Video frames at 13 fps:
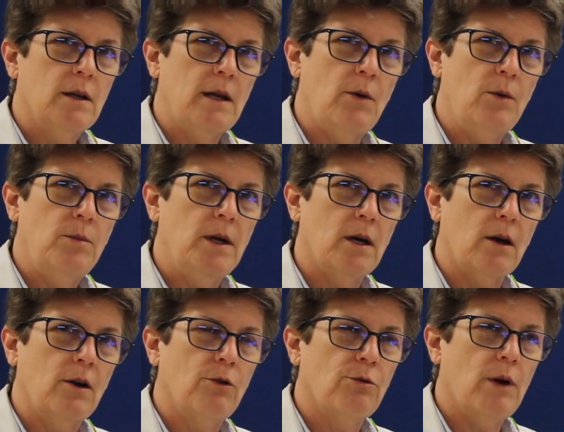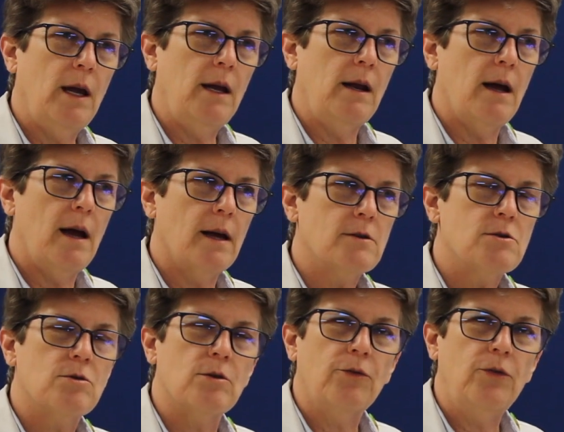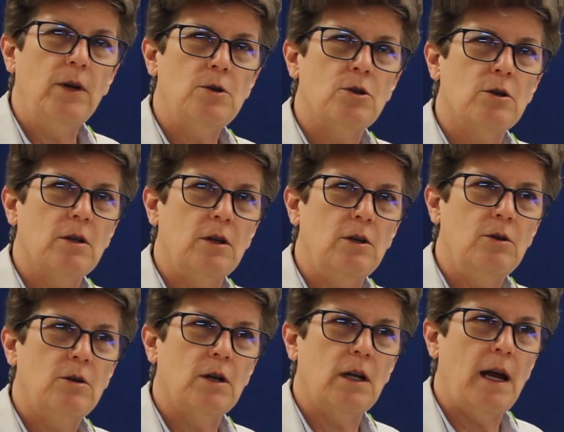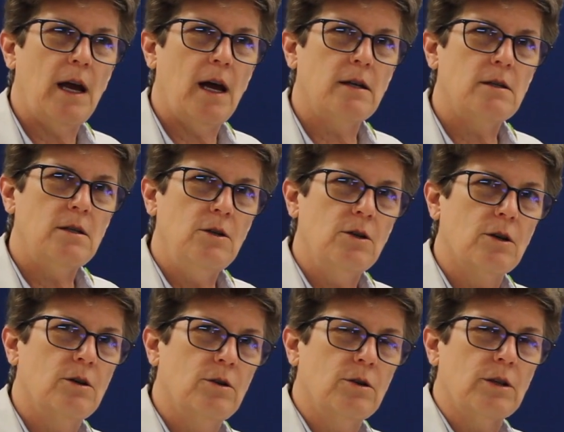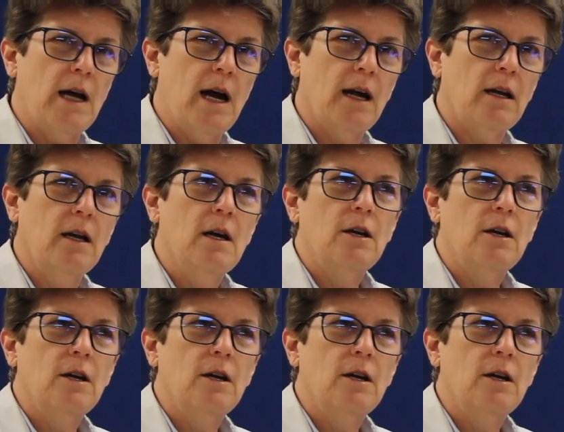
that would be a great extra feature that you could add to your Google Doc.